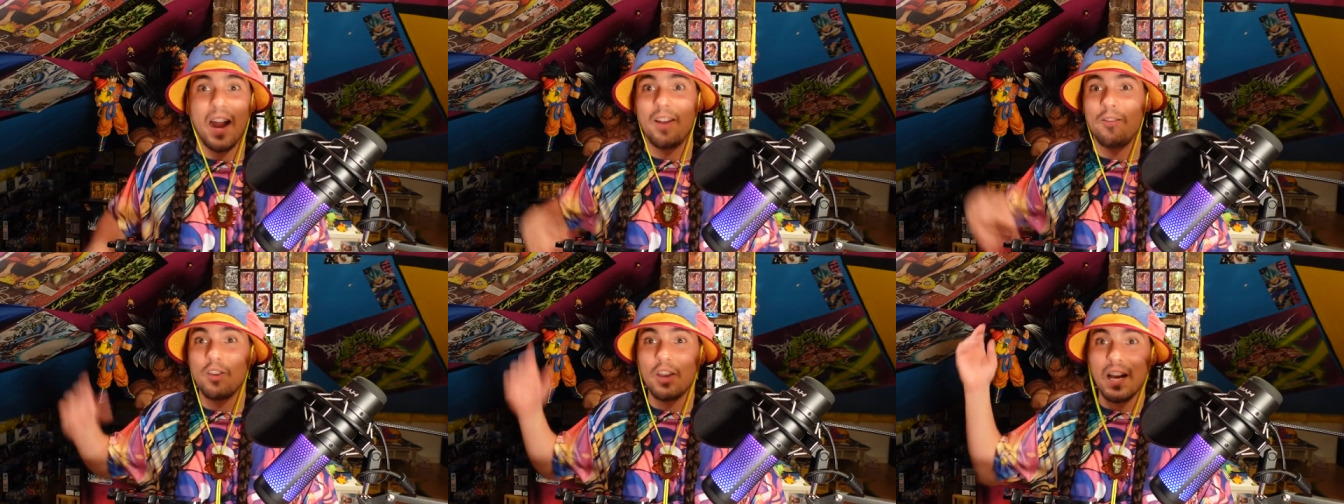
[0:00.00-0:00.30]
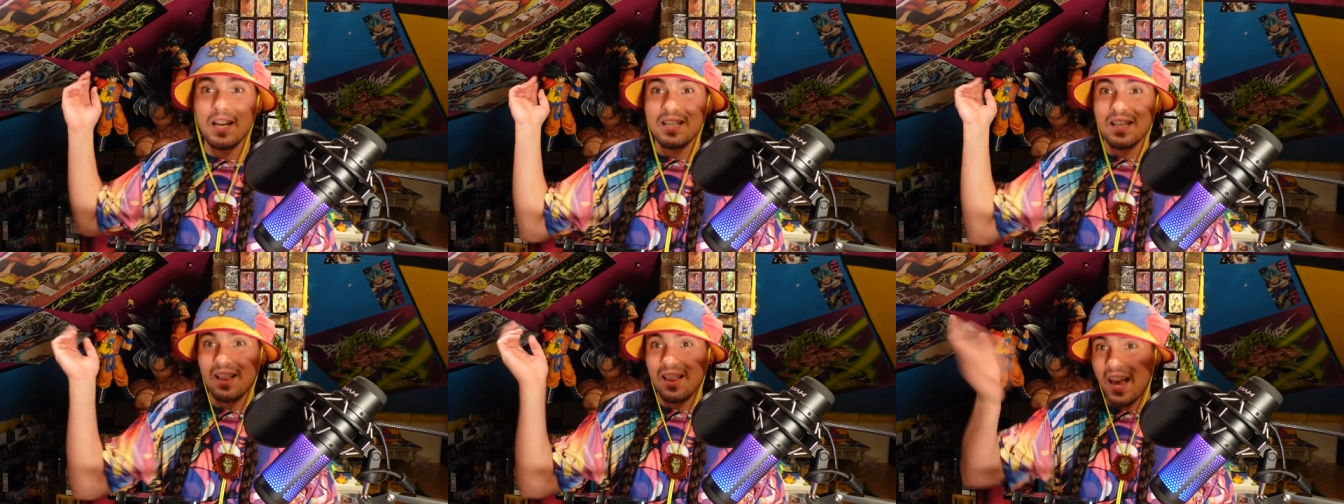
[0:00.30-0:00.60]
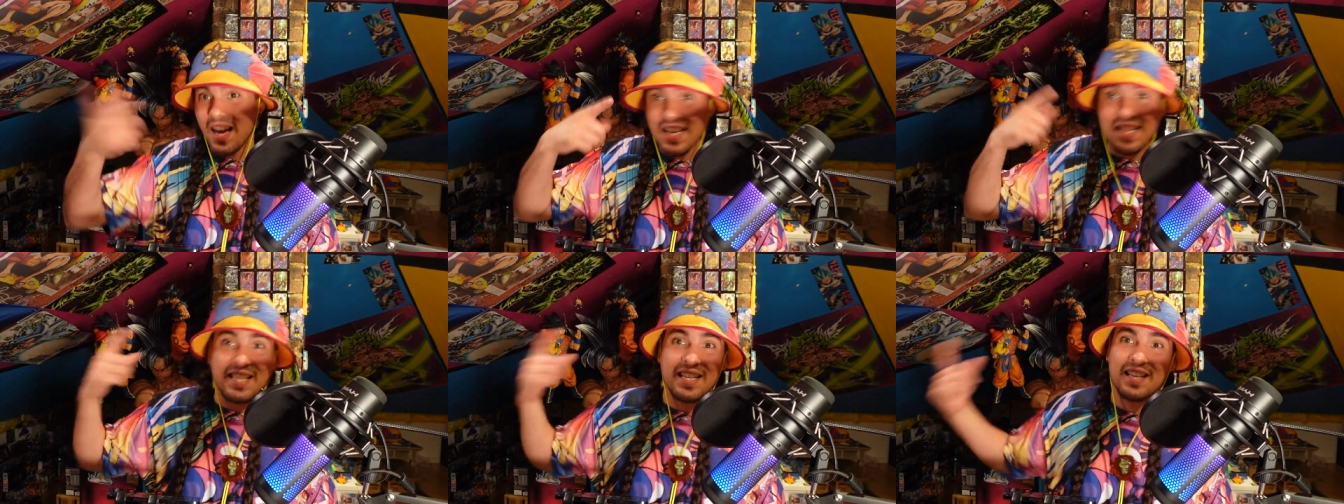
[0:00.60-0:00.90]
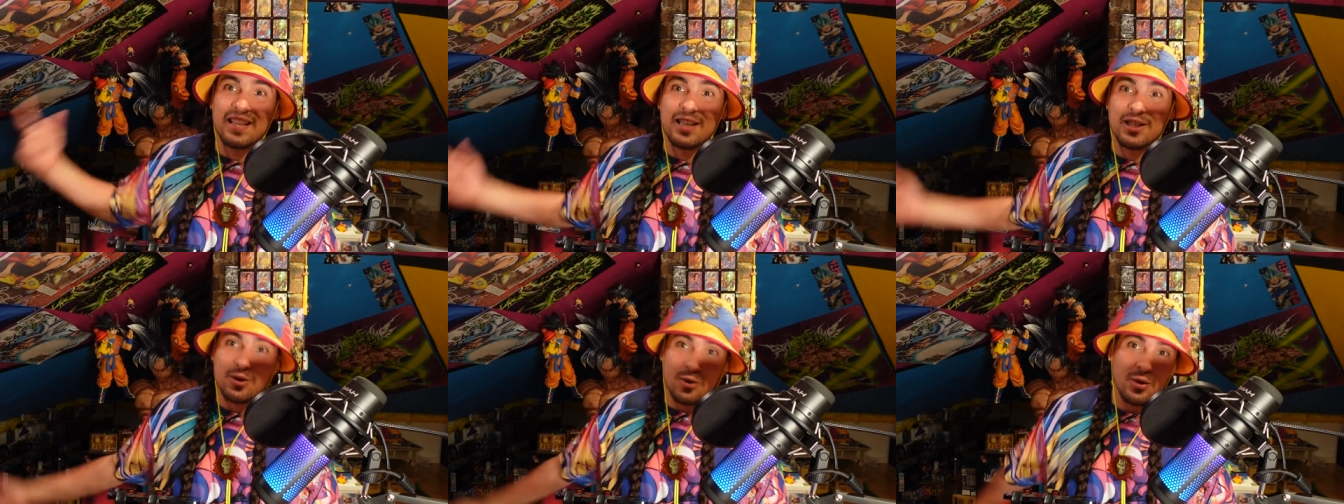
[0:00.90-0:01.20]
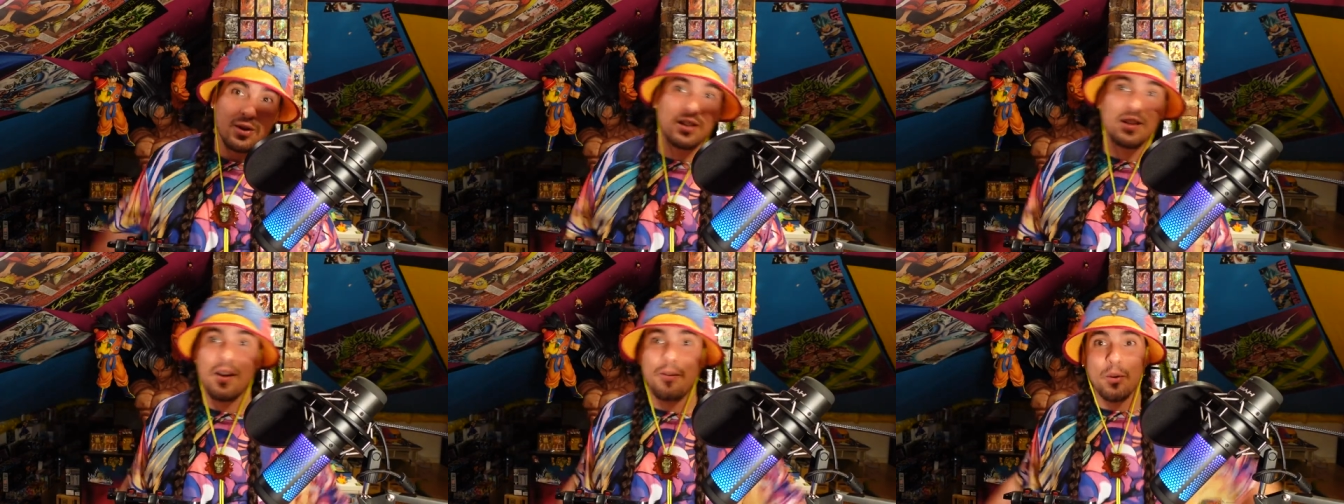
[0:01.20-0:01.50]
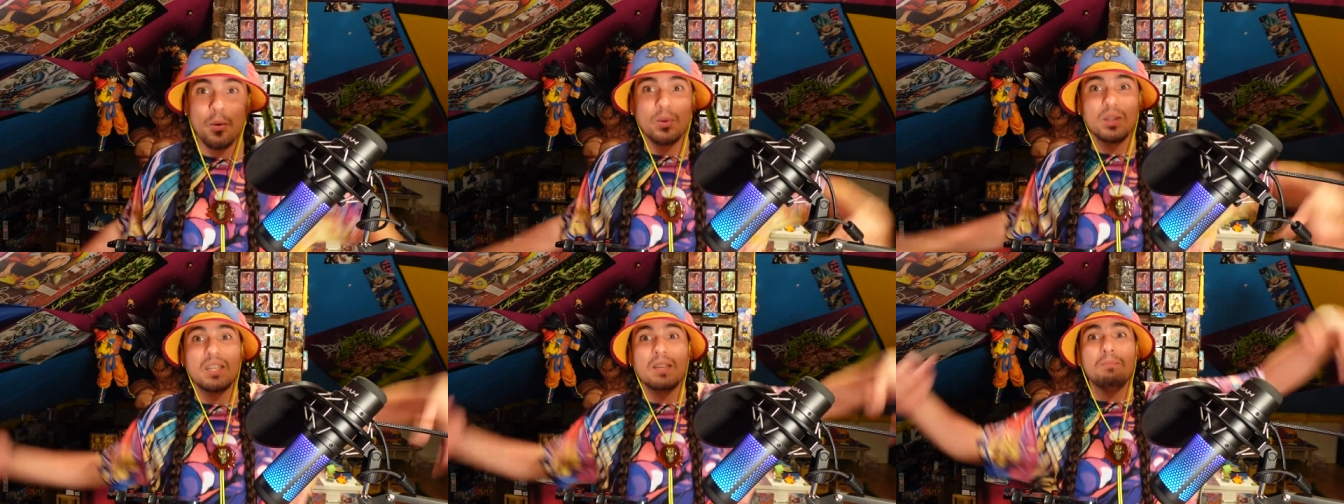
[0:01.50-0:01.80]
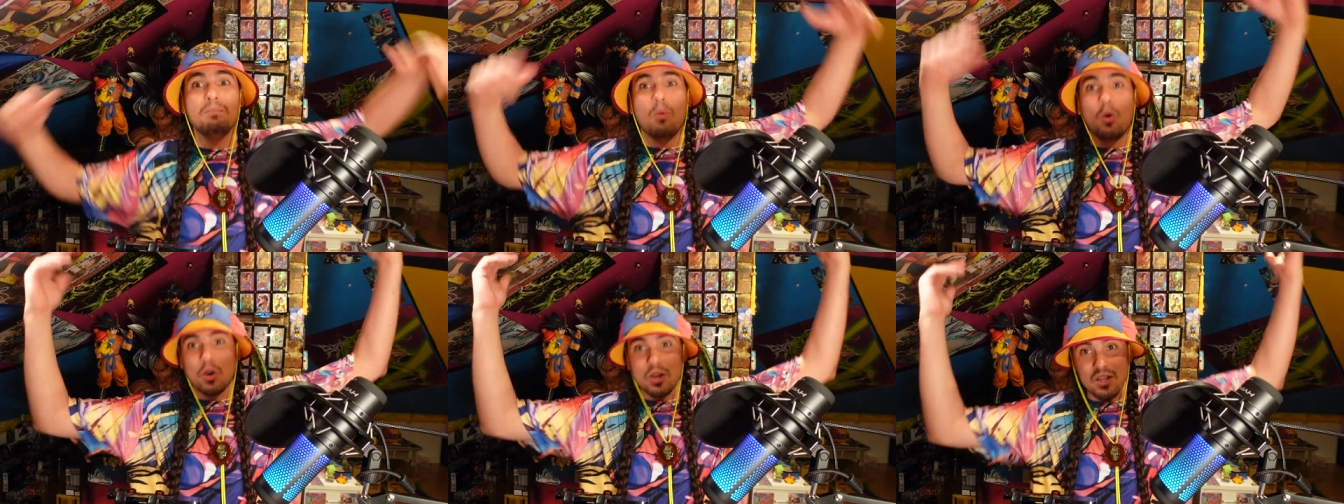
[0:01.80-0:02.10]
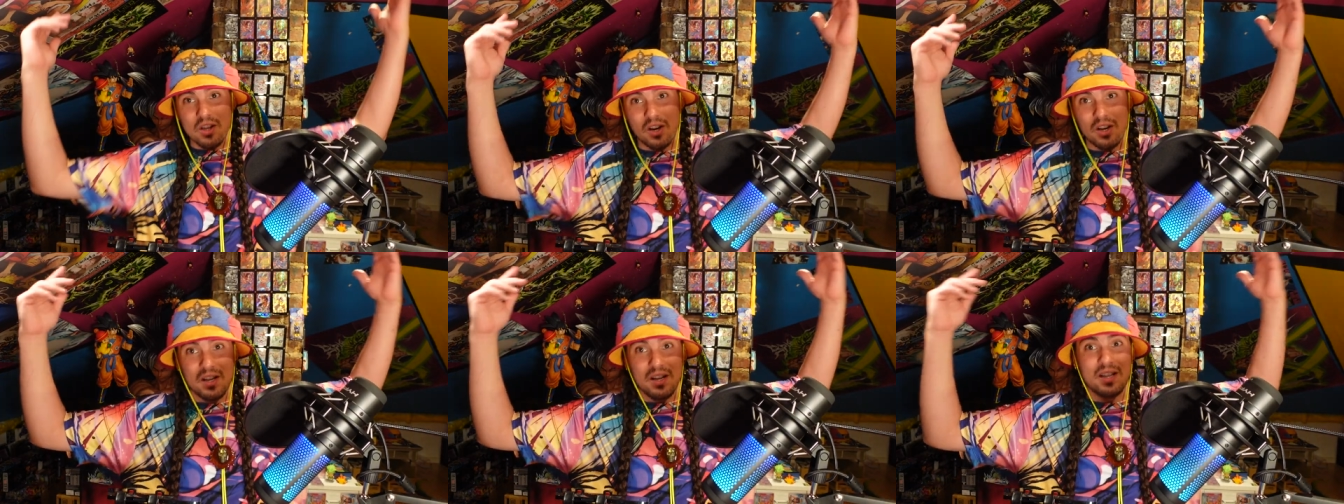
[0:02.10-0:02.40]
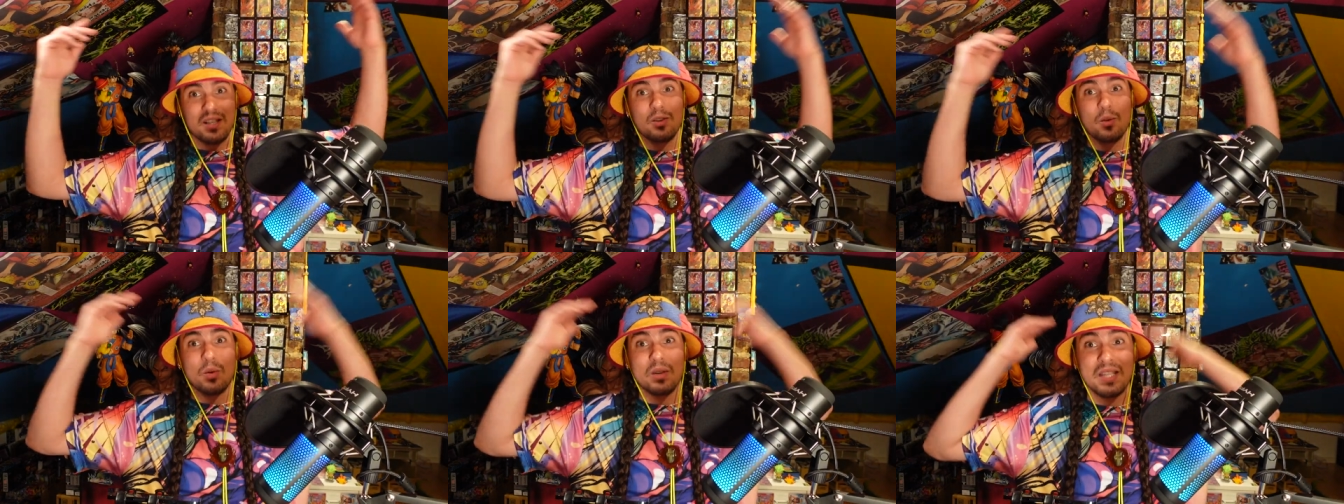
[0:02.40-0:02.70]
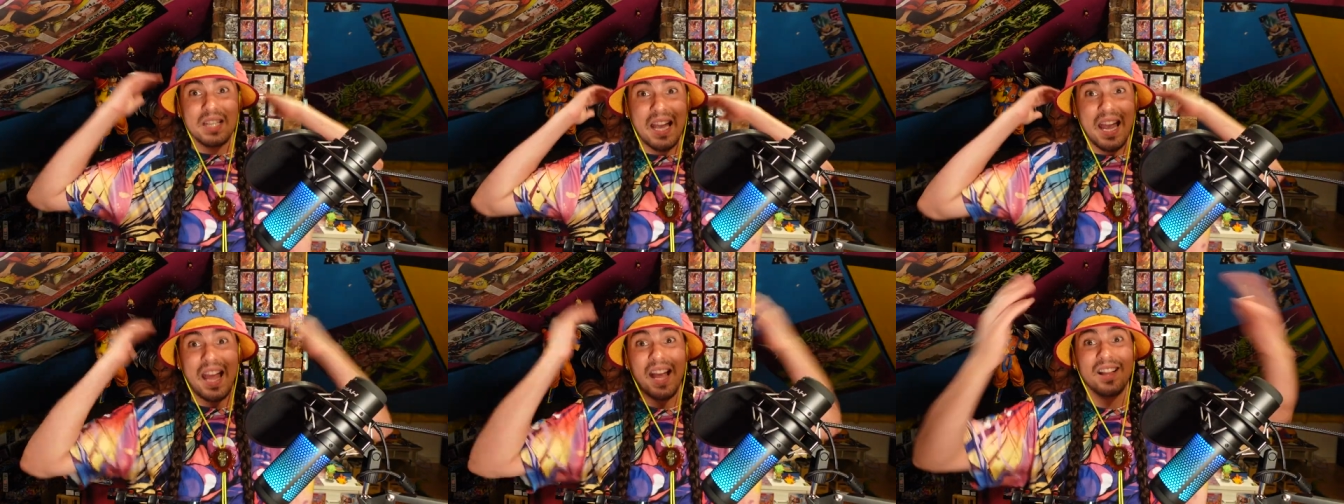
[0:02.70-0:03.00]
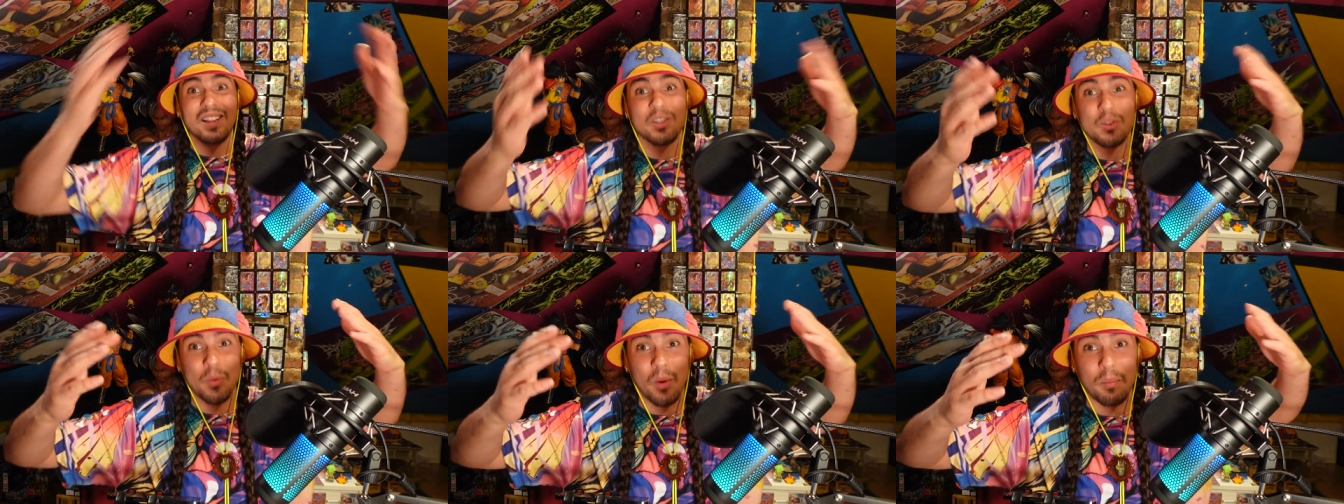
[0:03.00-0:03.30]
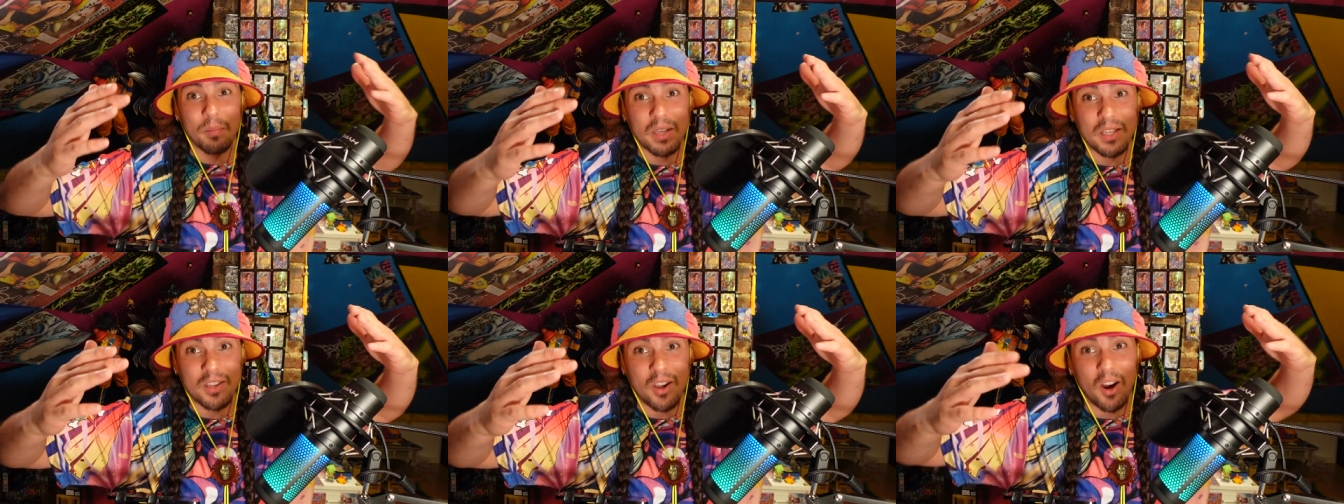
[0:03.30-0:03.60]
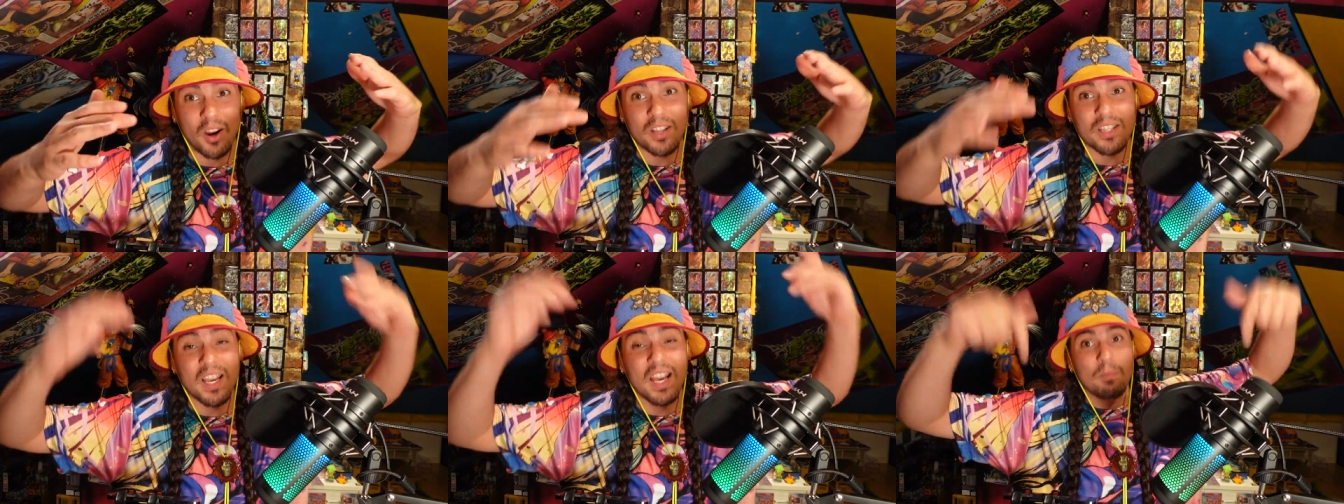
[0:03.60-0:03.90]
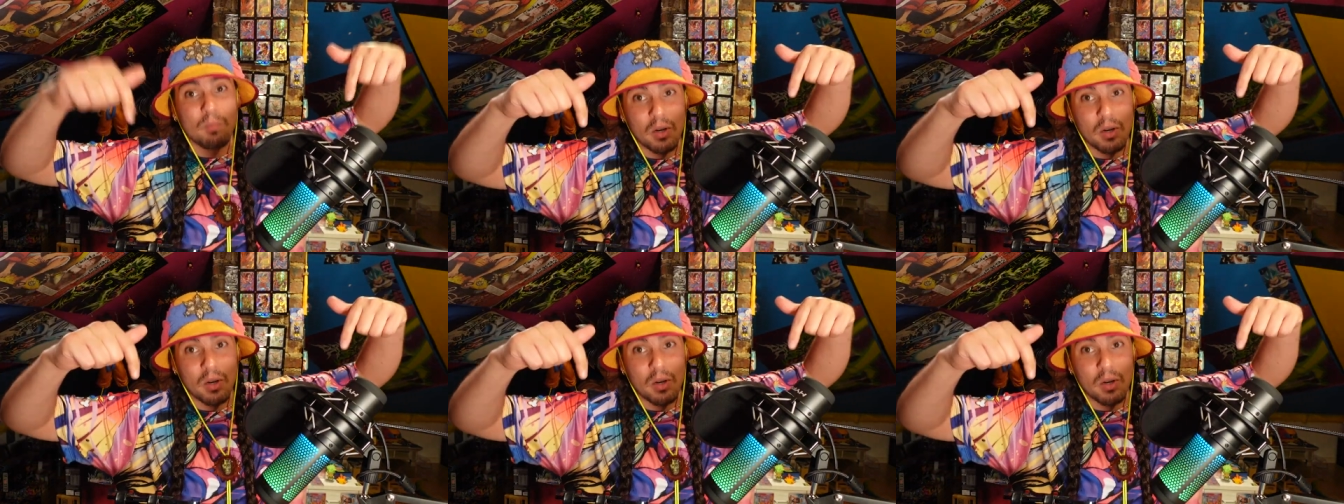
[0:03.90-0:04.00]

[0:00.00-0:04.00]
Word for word: And if you guys like seeing this sort of stuff, you want to see more starter decks, you want to see English One Piece cards,